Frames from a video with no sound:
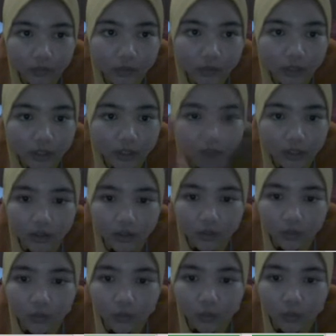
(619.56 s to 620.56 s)
okay,
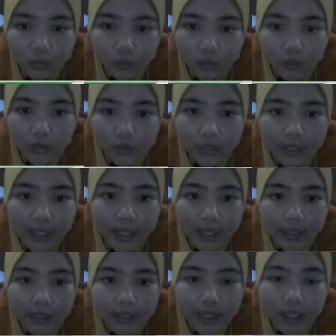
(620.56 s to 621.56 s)
we will add
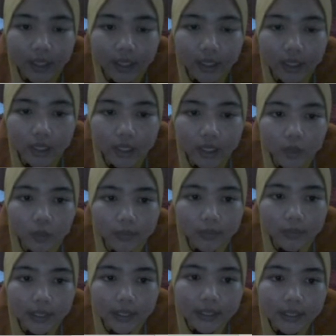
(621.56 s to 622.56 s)
the IAA
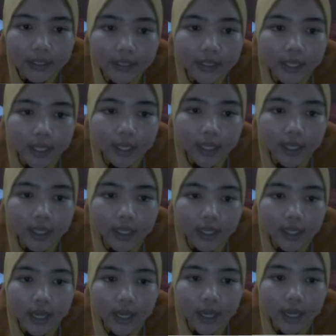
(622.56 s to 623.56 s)
wattmeter
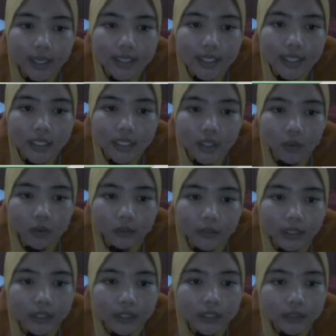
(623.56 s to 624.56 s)
and ICC
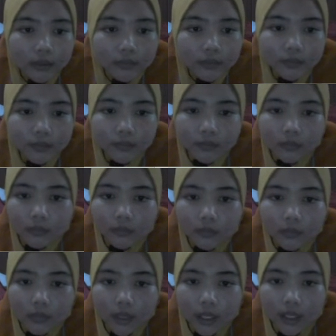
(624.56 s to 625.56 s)
wattmeter.
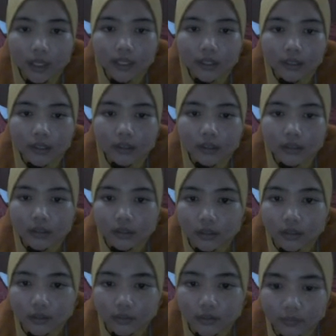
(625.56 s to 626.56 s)
And
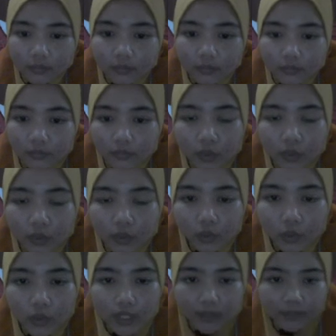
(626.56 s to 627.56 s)

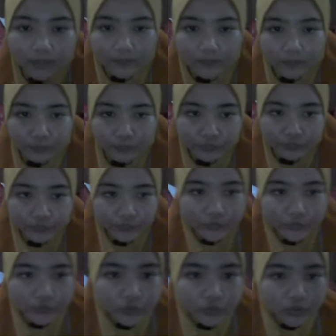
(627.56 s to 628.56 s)
okay,
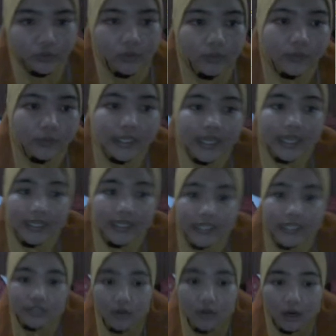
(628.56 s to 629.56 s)
so we will get
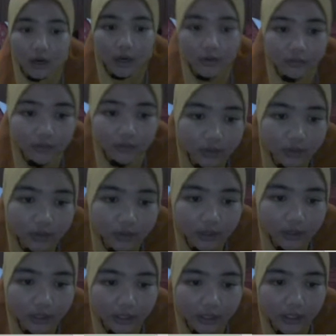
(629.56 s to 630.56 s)
this graph,
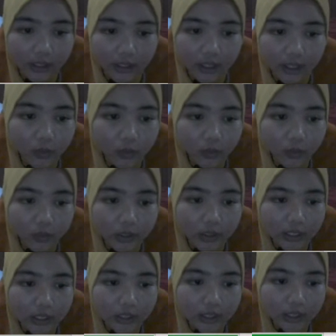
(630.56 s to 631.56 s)
and then we will
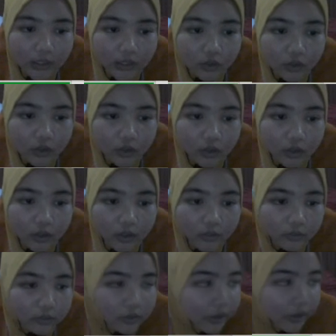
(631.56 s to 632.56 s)
calculate. So
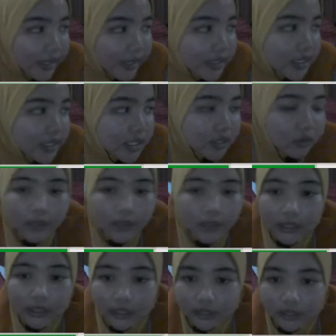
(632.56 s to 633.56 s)
for ICC
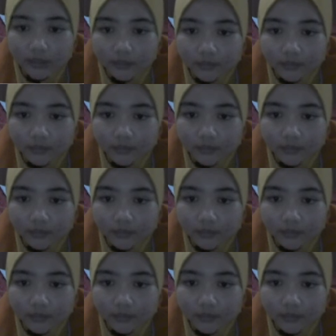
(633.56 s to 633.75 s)
wattmeter,